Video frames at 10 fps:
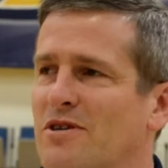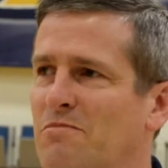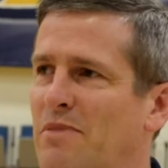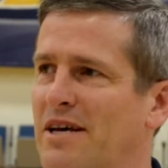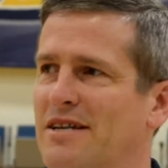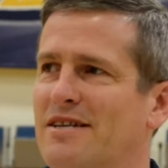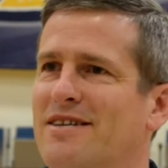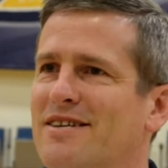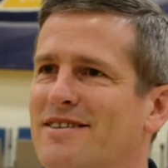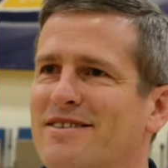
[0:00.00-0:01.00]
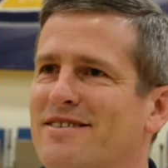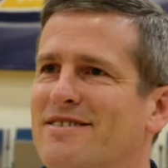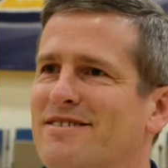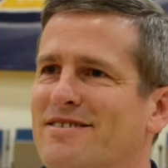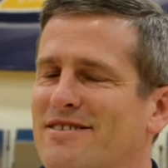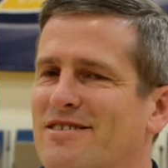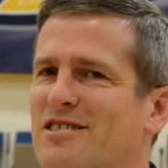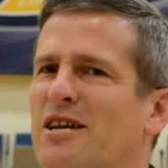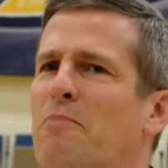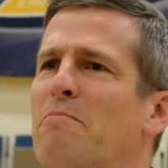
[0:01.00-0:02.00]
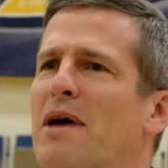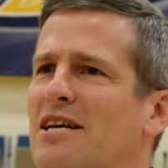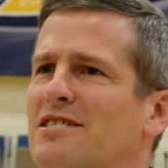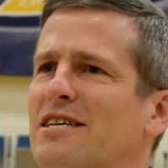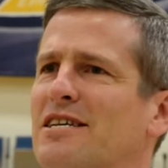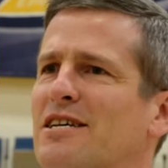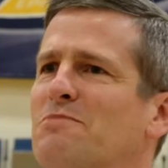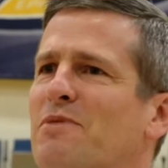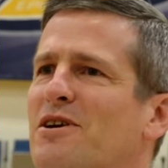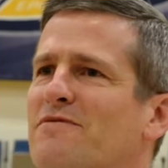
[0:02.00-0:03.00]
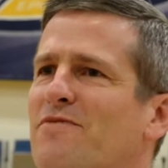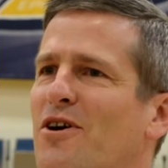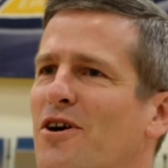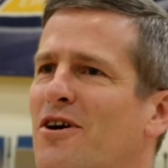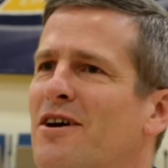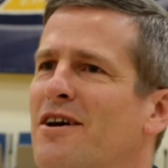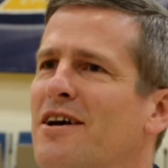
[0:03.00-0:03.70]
It's been just an amazing experience for her.